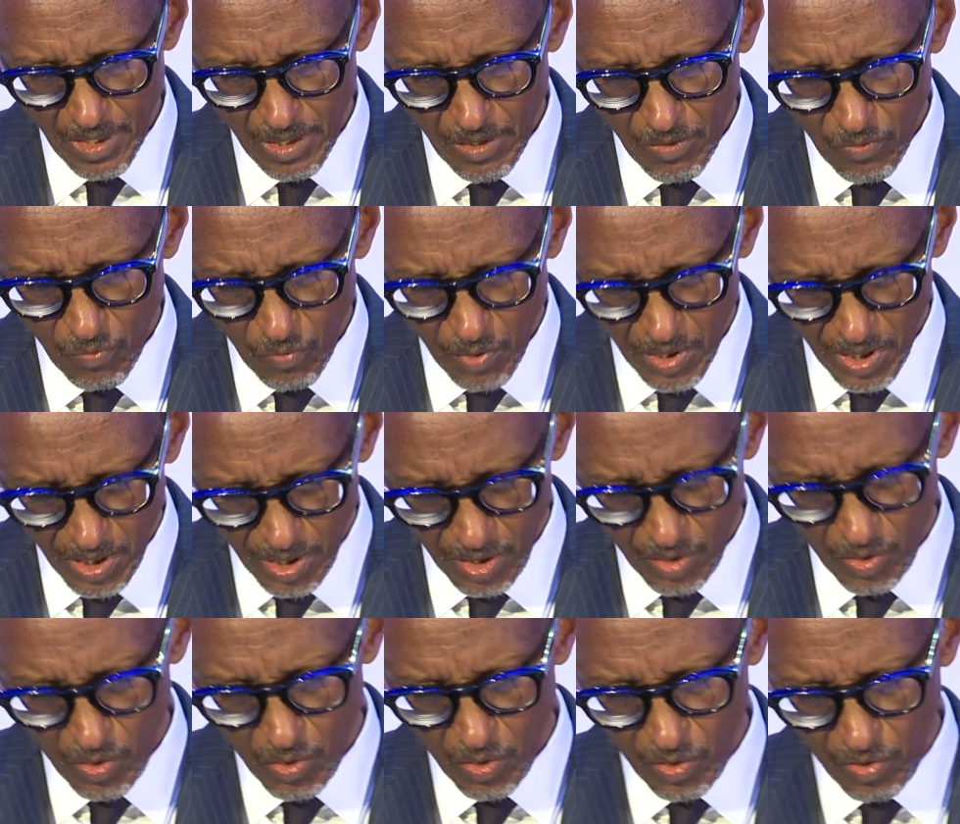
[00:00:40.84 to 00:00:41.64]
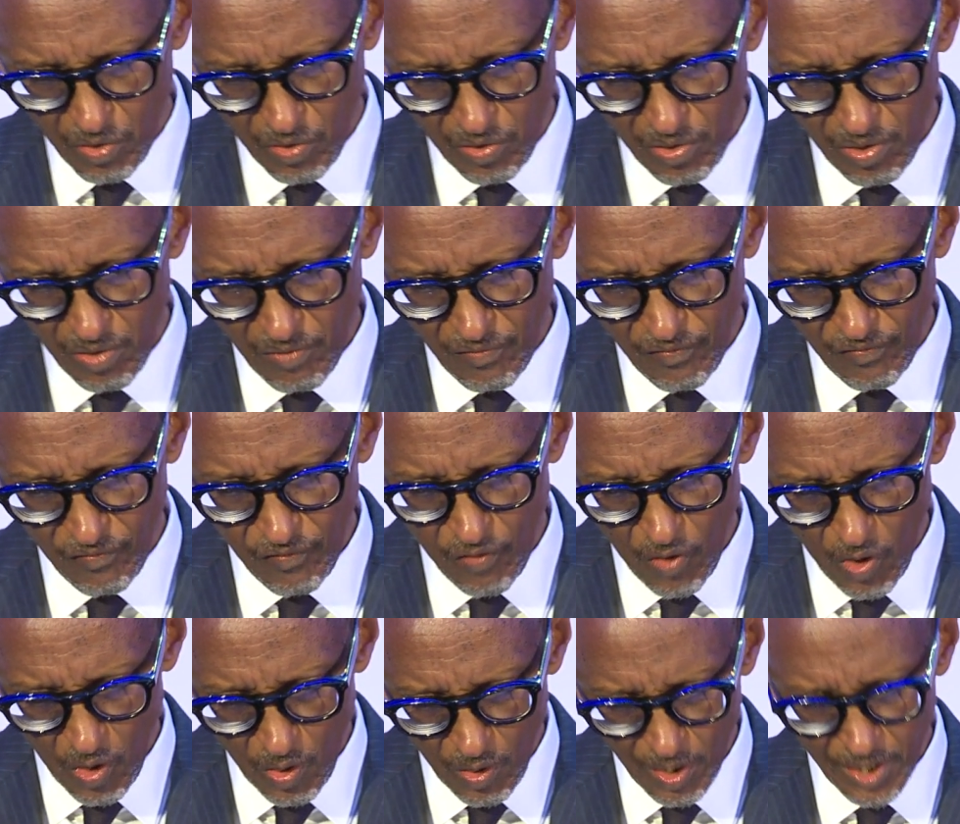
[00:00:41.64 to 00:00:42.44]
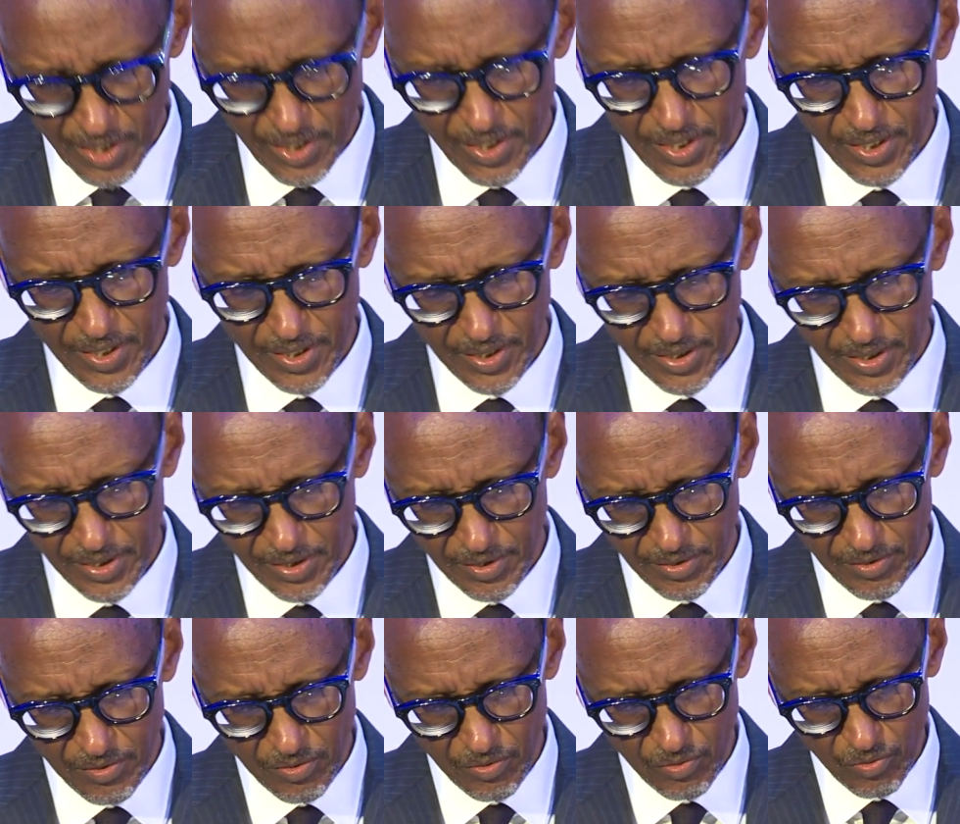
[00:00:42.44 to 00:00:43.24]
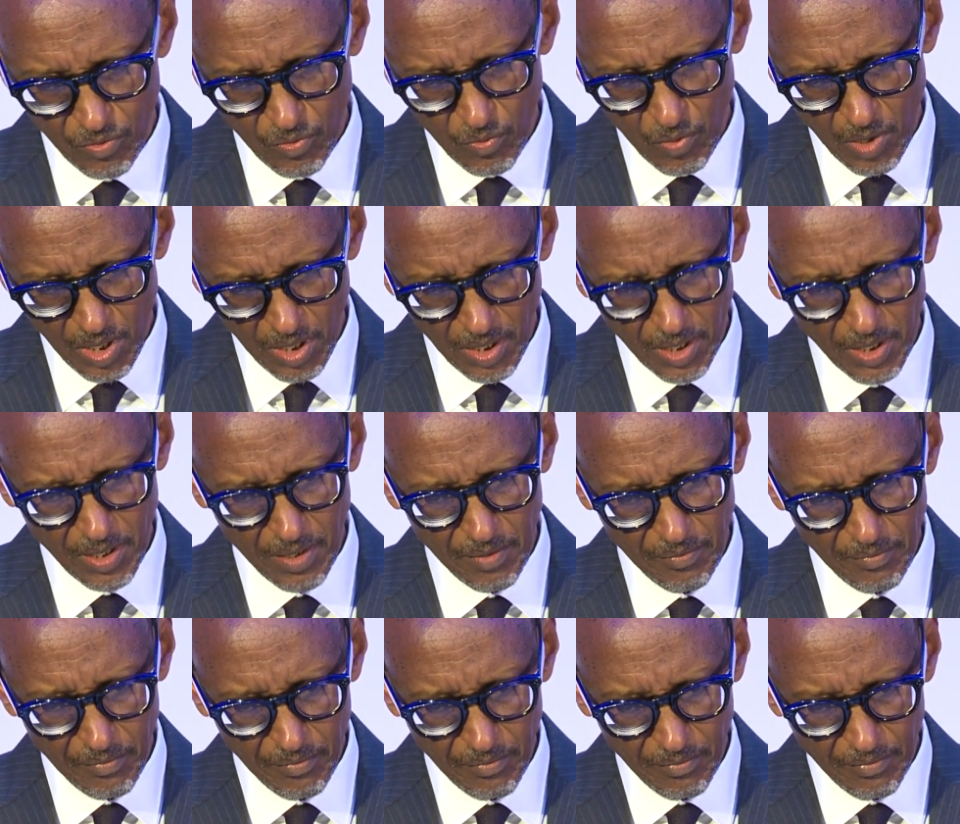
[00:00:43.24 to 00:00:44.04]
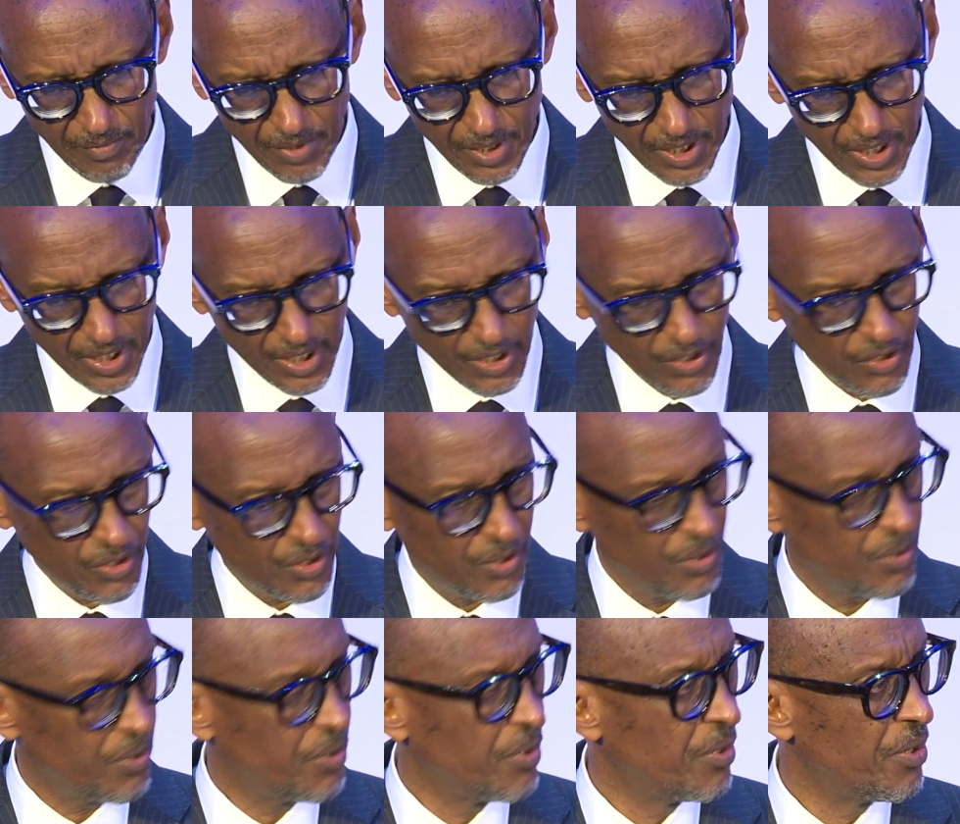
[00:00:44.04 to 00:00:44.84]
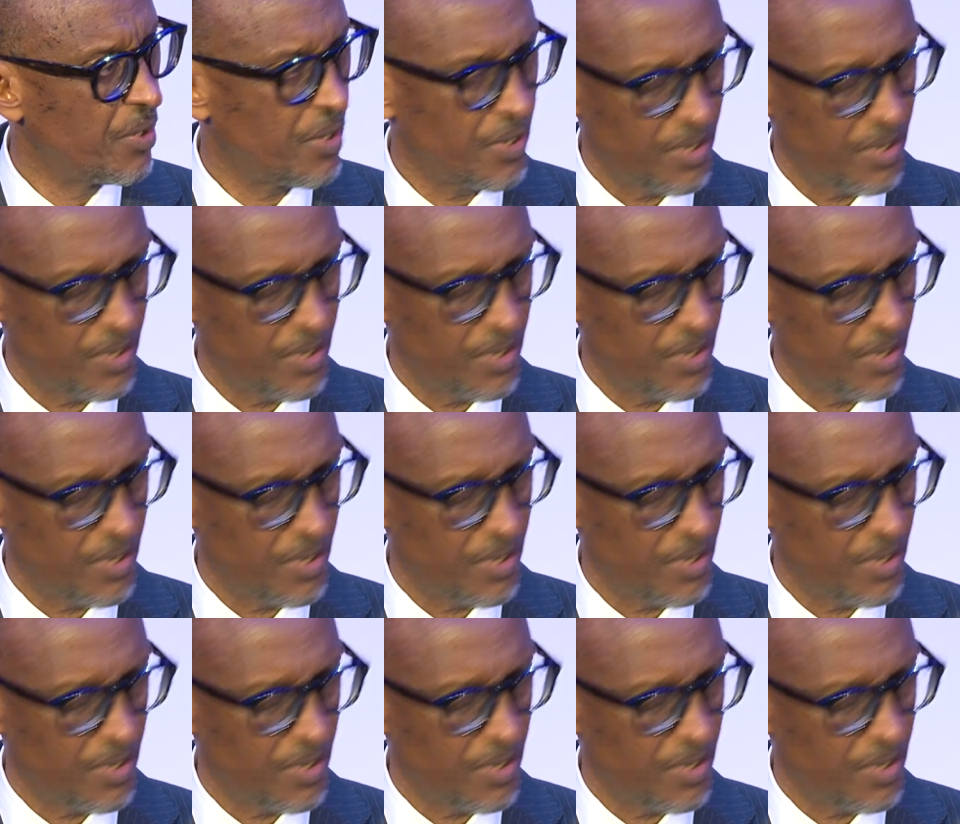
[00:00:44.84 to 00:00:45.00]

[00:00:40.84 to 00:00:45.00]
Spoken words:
We look forward to welcoming you